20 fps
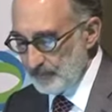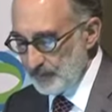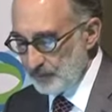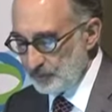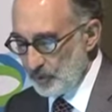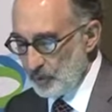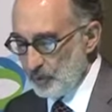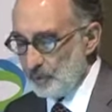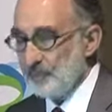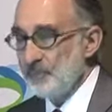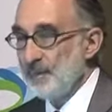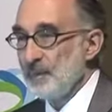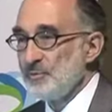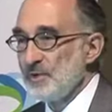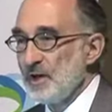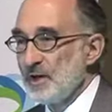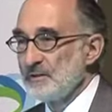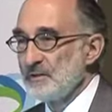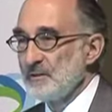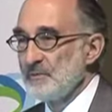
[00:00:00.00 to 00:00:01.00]
So the
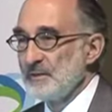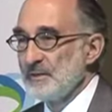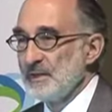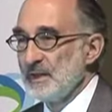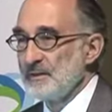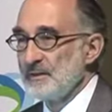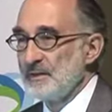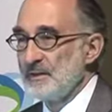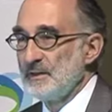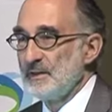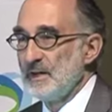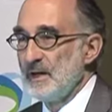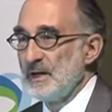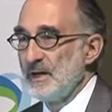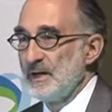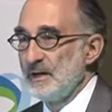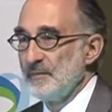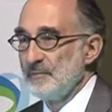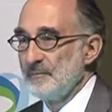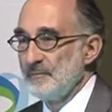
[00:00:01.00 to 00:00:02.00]
objective at the end of the
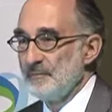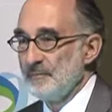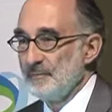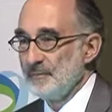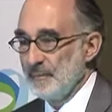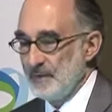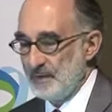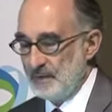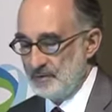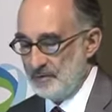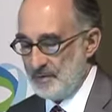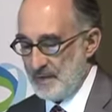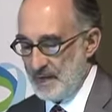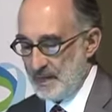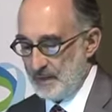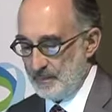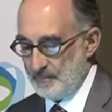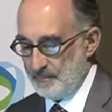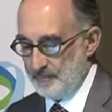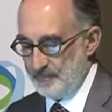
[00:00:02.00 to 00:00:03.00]
day is
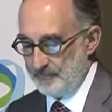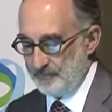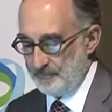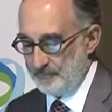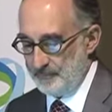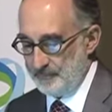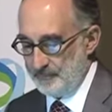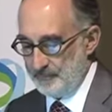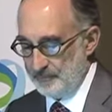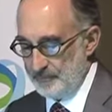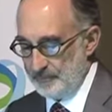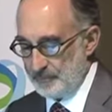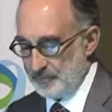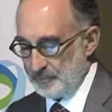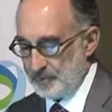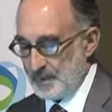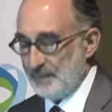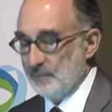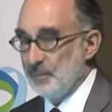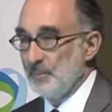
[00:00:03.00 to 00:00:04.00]
that
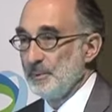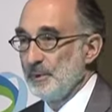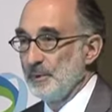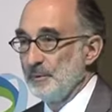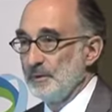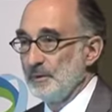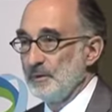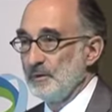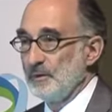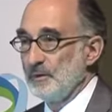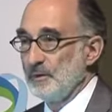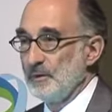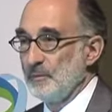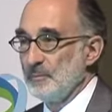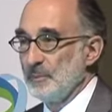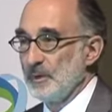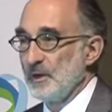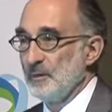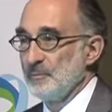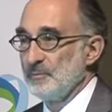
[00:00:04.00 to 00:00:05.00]
sustainable building
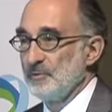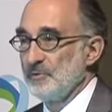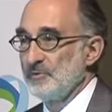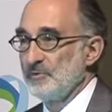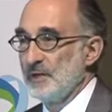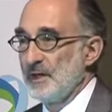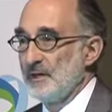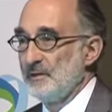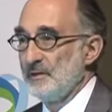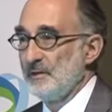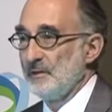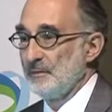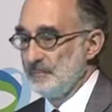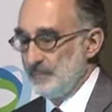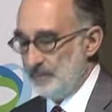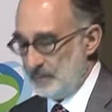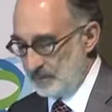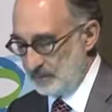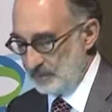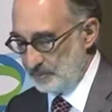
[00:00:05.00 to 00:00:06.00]
becomes the standard
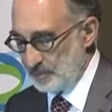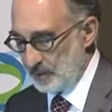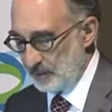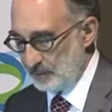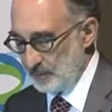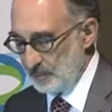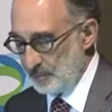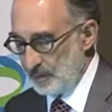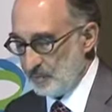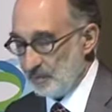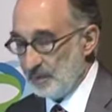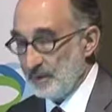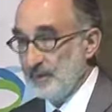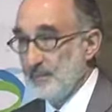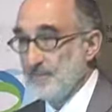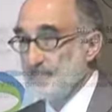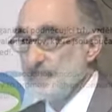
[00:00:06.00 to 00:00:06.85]
in the Czech Republic,